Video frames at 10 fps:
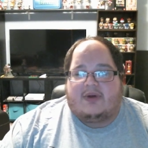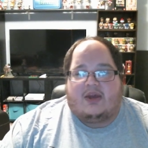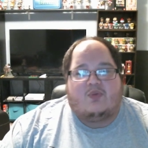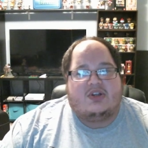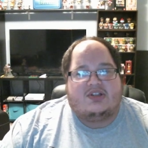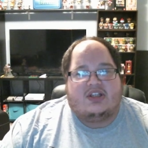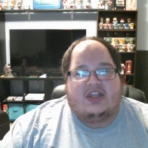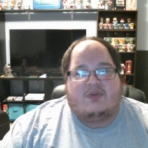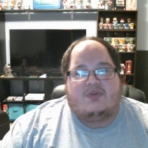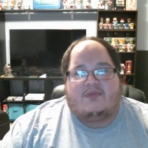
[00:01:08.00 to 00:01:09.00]
wish that
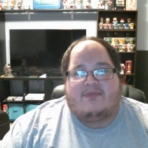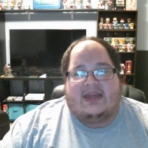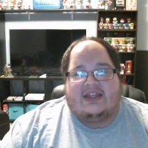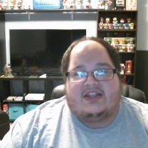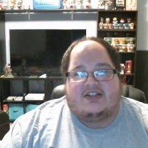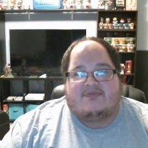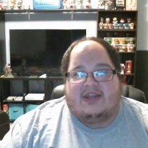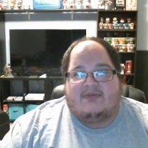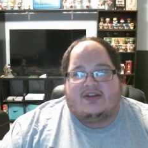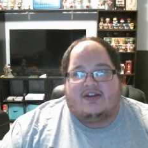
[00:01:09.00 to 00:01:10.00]
they would have made this
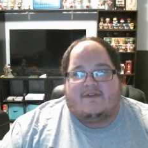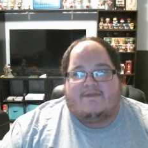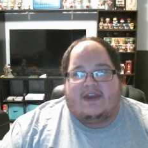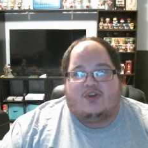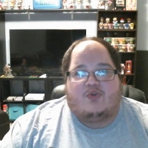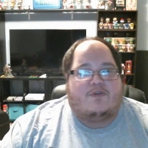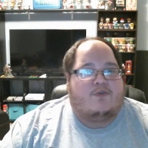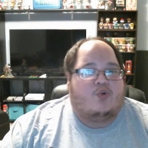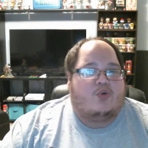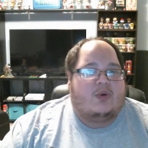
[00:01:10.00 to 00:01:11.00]
maybe a fatal
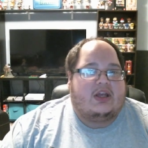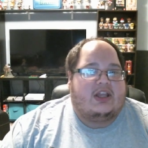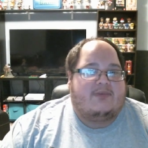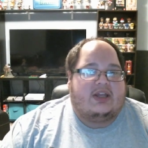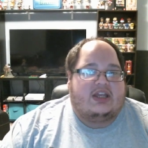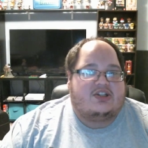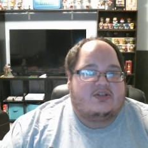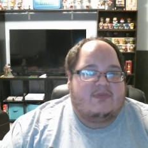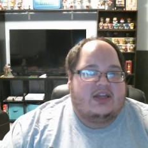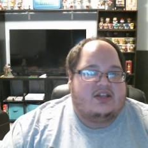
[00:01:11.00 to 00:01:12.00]
4-way
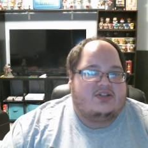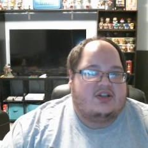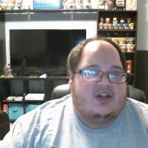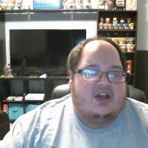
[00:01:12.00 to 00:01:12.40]
elimination match.